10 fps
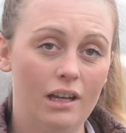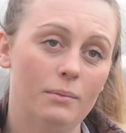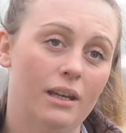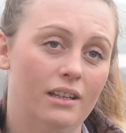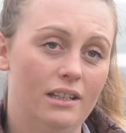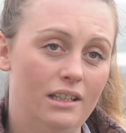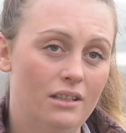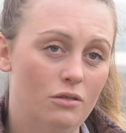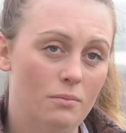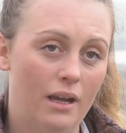I'm Megan
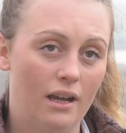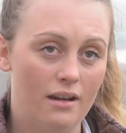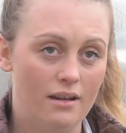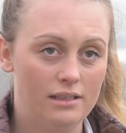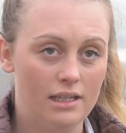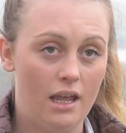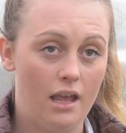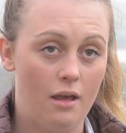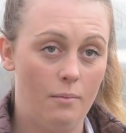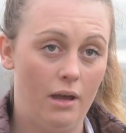Needham and
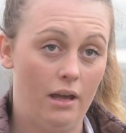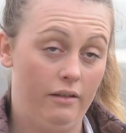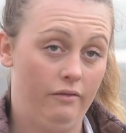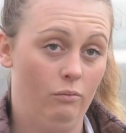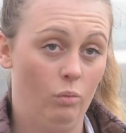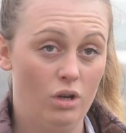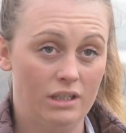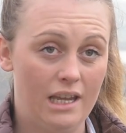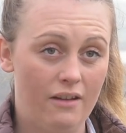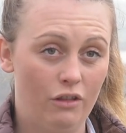um, I've worked
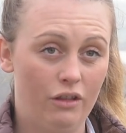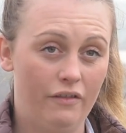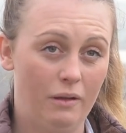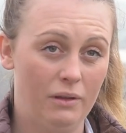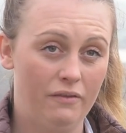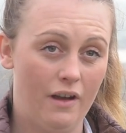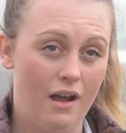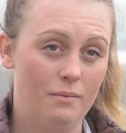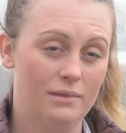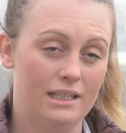here on the family
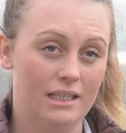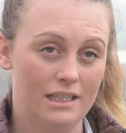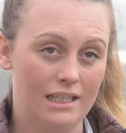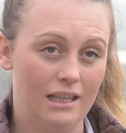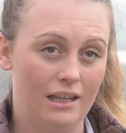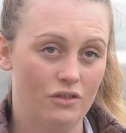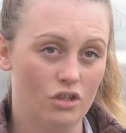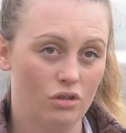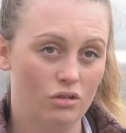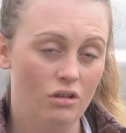farm since I left
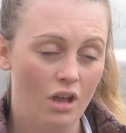school.